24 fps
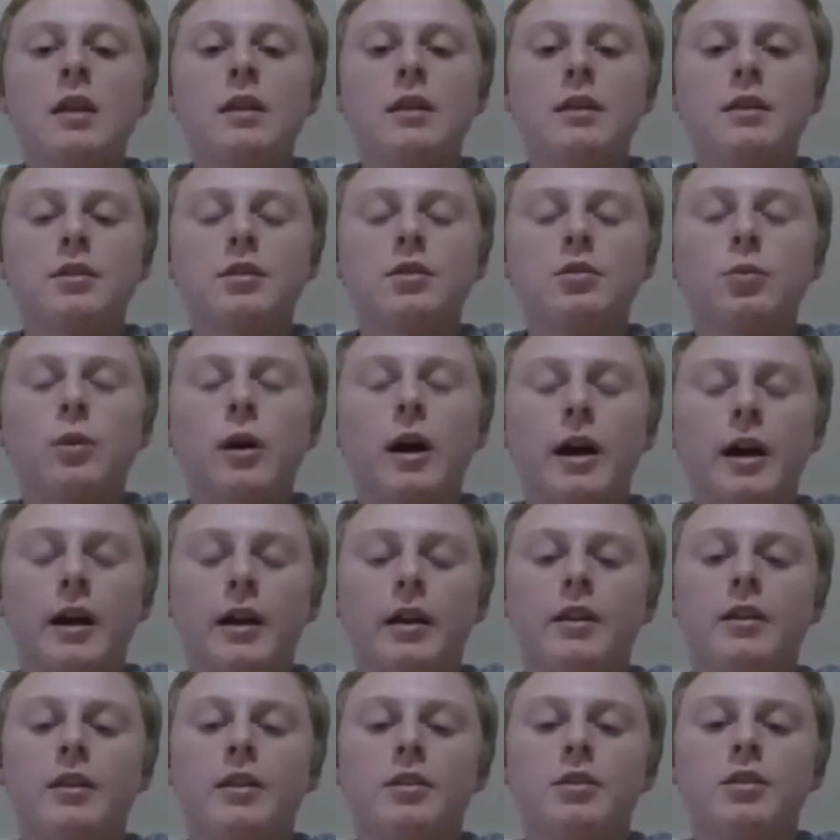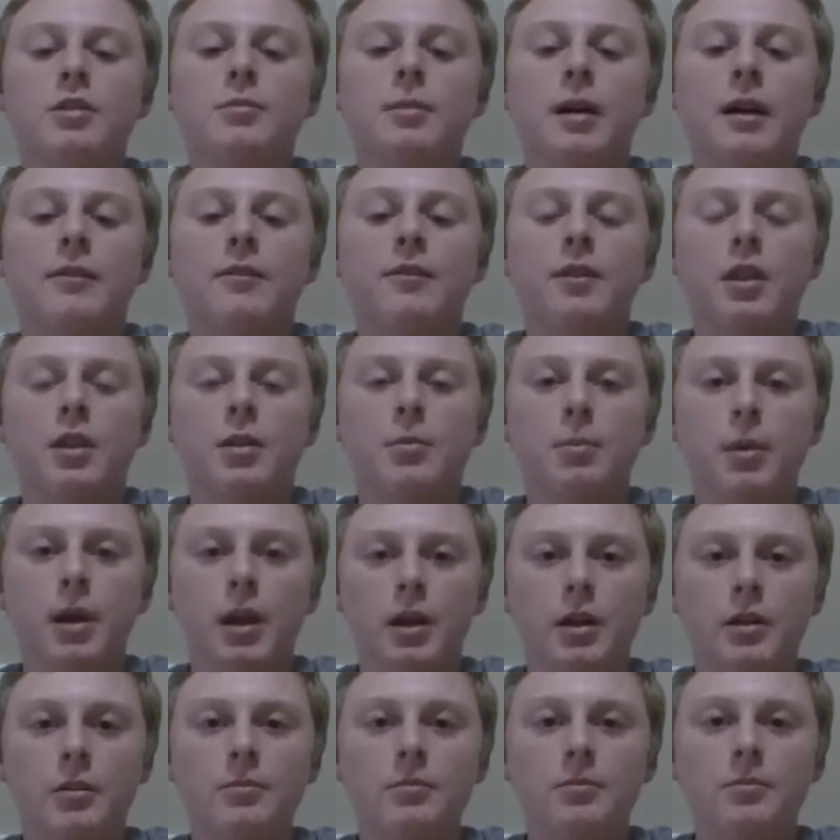This is why this is my 5th bait.